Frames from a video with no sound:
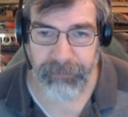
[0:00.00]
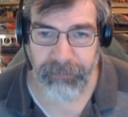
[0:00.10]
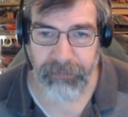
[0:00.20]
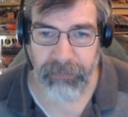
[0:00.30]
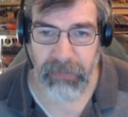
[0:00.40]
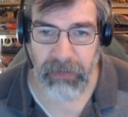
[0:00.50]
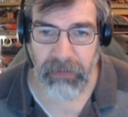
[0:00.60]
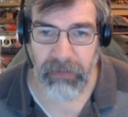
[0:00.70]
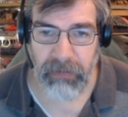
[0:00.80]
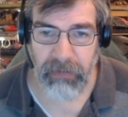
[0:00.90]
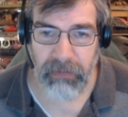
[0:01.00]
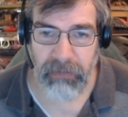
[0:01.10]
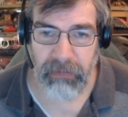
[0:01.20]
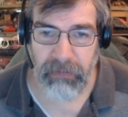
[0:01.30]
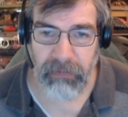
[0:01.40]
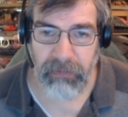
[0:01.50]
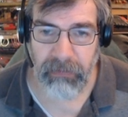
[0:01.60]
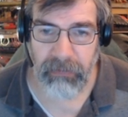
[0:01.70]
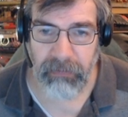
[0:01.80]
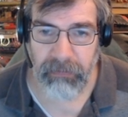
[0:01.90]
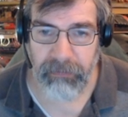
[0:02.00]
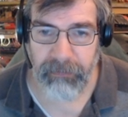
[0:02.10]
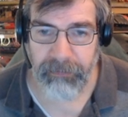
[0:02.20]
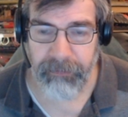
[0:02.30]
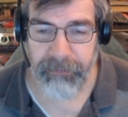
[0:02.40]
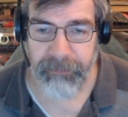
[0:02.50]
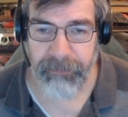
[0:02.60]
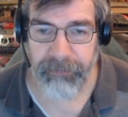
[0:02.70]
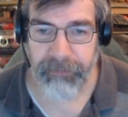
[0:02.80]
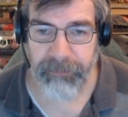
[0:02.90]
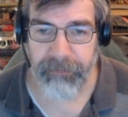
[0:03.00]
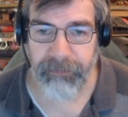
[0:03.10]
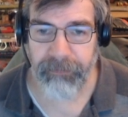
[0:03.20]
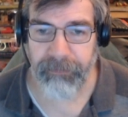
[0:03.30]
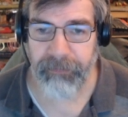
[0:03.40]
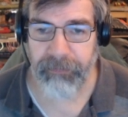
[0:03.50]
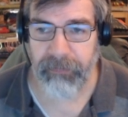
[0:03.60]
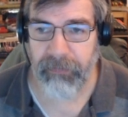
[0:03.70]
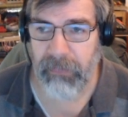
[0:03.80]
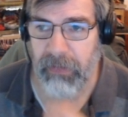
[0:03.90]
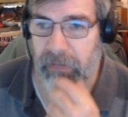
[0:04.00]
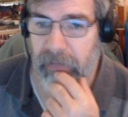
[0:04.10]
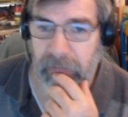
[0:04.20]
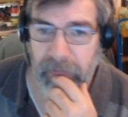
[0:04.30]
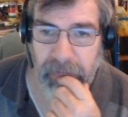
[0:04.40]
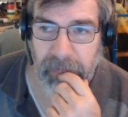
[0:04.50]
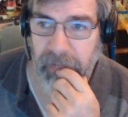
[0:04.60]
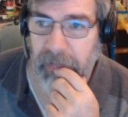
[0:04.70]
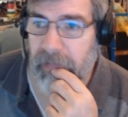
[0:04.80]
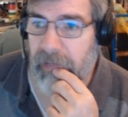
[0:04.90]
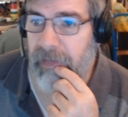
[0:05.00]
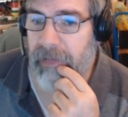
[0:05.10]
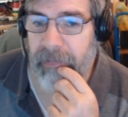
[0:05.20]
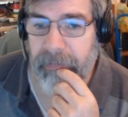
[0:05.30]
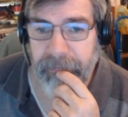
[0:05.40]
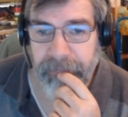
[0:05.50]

Nothing is said.